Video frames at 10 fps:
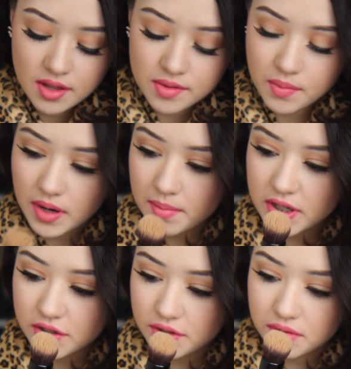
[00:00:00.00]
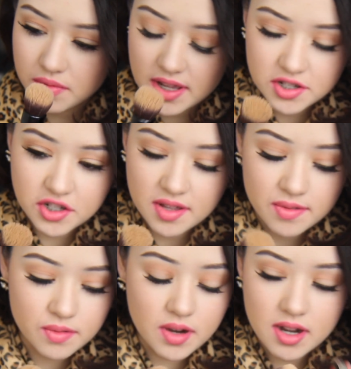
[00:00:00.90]
So what I'm going to do is
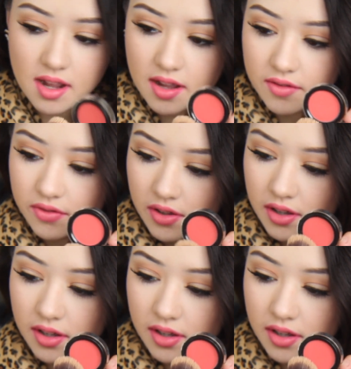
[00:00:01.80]
just sort of